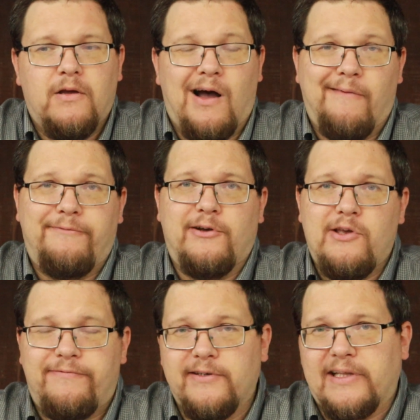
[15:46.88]

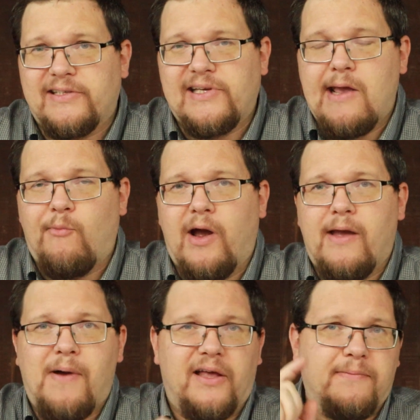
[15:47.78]
Hopefully you feel that same
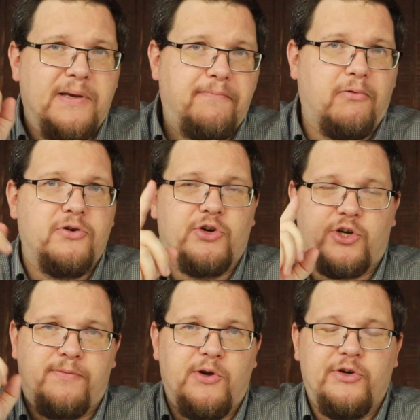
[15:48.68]
way about the people in your
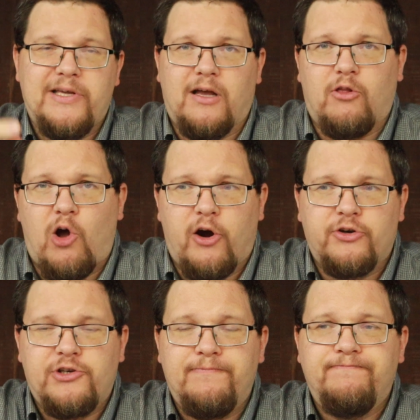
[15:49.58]
community at
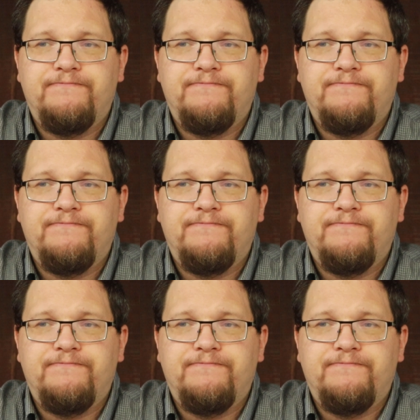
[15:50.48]
large.